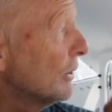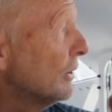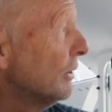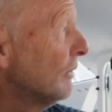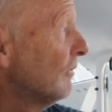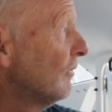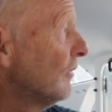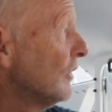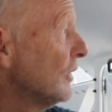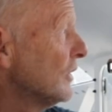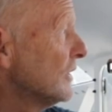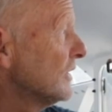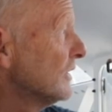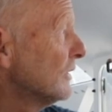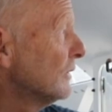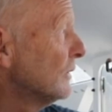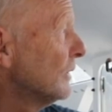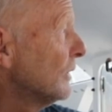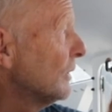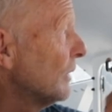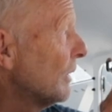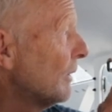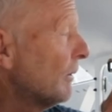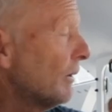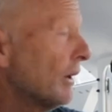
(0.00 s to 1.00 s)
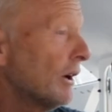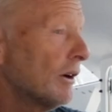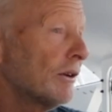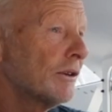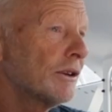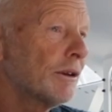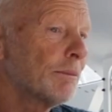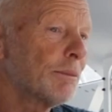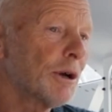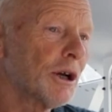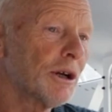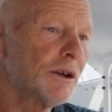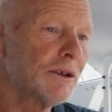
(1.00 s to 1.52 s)
good vision around
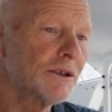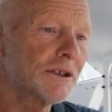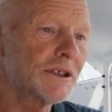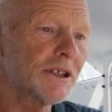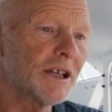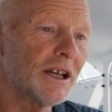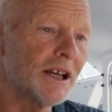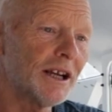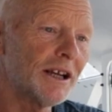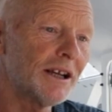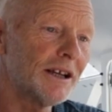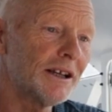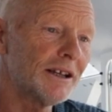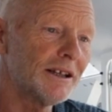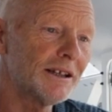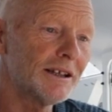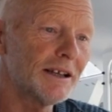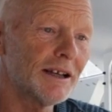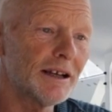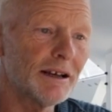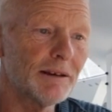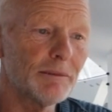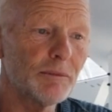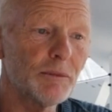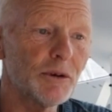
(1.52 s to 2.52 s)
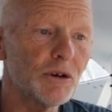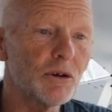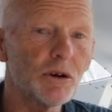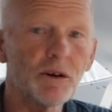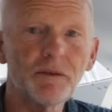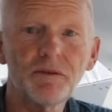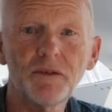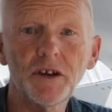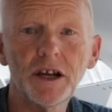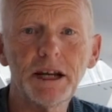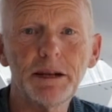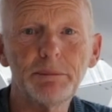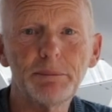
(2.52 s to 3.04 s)
the boat, and we've got a
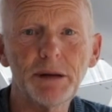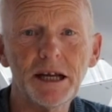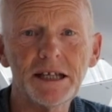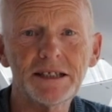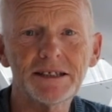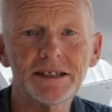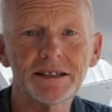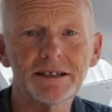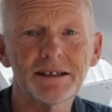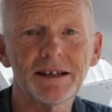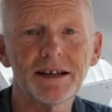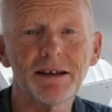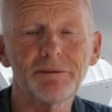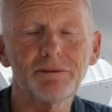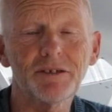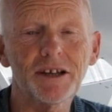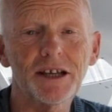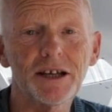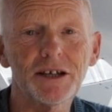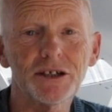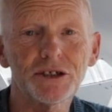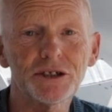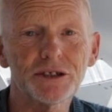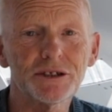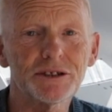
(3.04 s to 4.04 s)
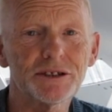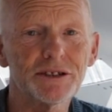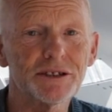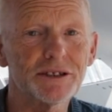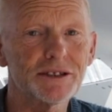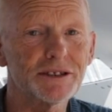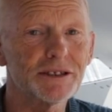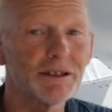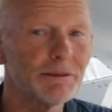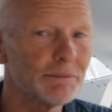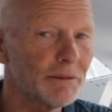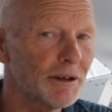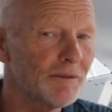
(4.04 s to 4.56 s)
fairly basic navigation
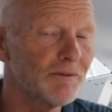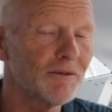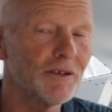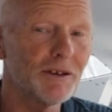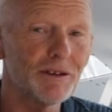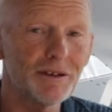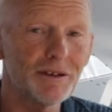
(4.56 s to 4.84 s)
system. If you're